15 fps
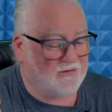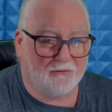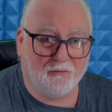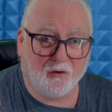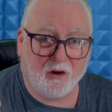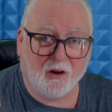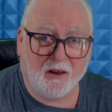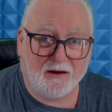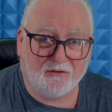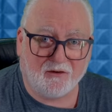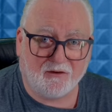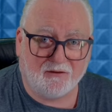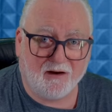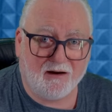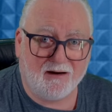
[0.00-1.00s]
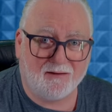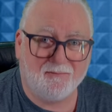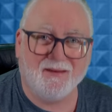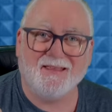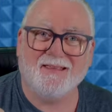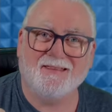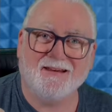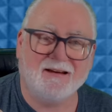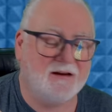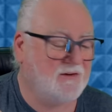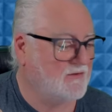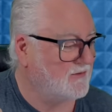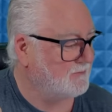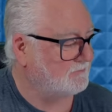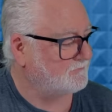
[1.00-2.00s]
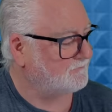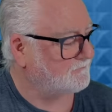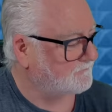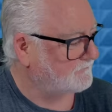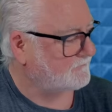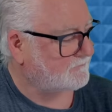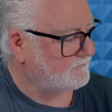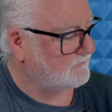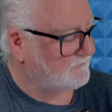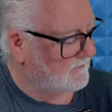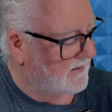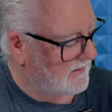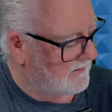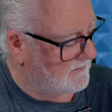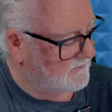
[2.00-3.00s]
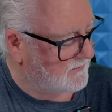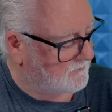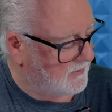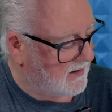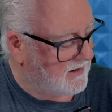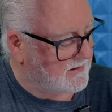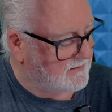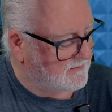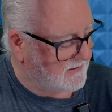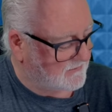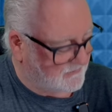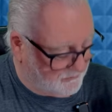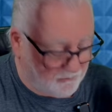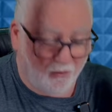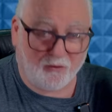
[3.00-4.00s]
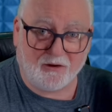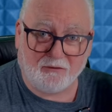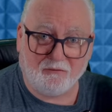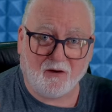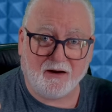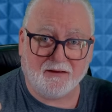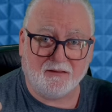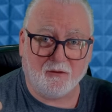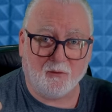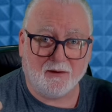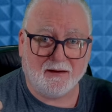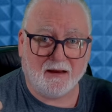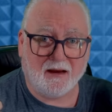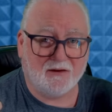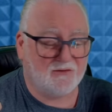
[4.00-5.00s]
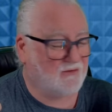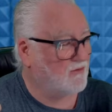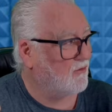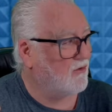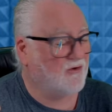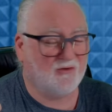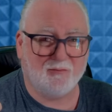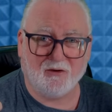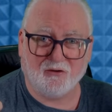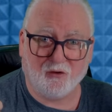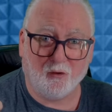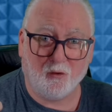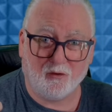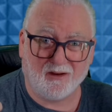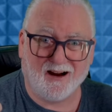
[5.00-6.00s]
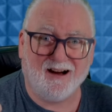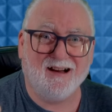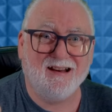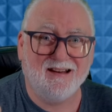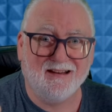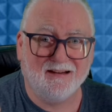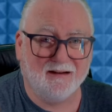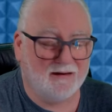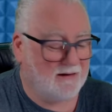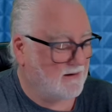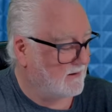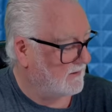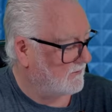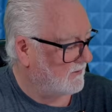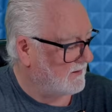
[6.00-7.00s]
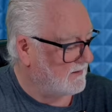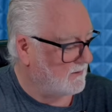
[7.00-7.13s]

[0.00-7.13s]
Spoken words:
fully electric guitar. But the thing is, to buy this modified the way it is, it costs you about £2,000, right?